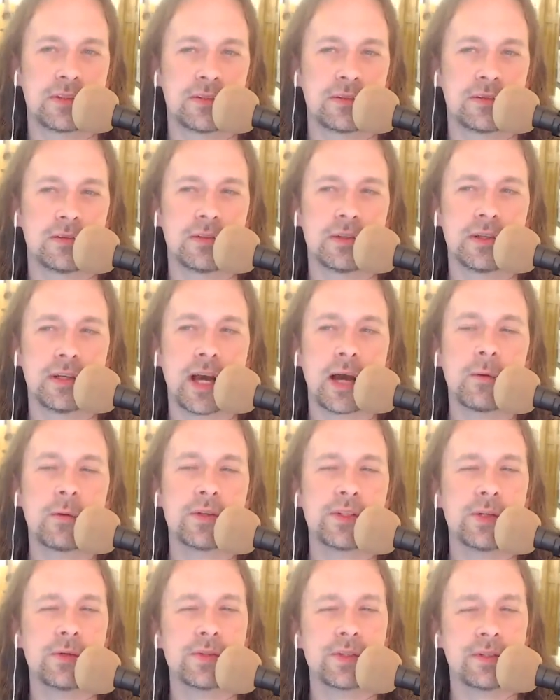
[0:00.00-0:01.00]
uh, i
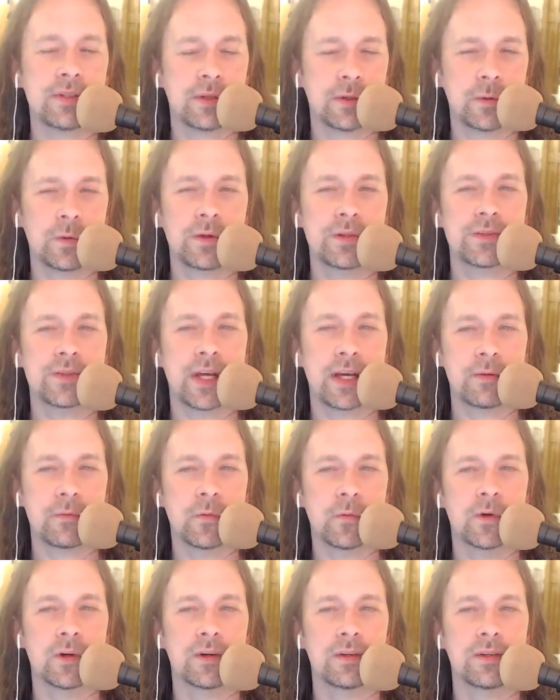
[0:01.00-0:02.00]
was using tools that
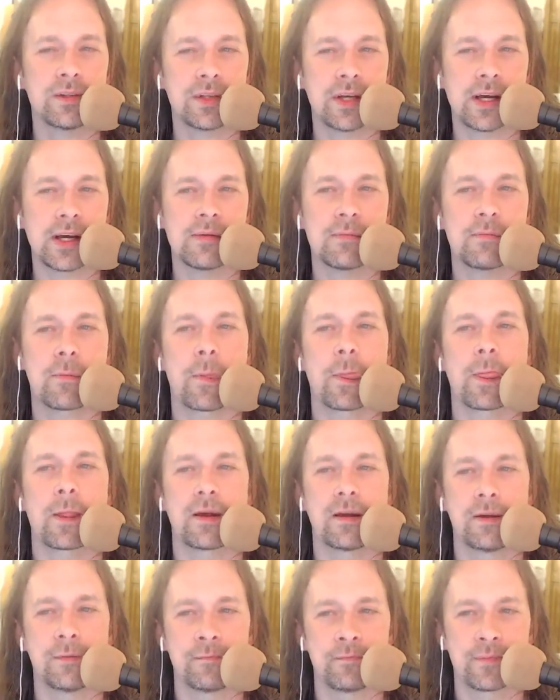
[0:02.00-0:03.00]
weren't um
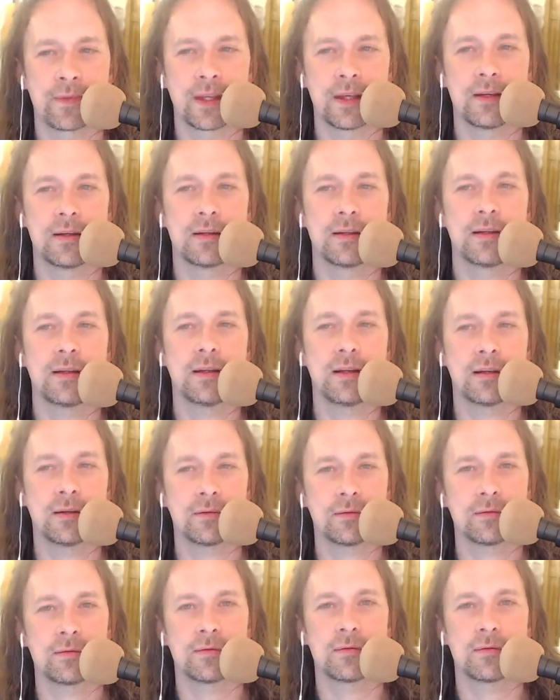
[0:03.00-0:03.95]
you know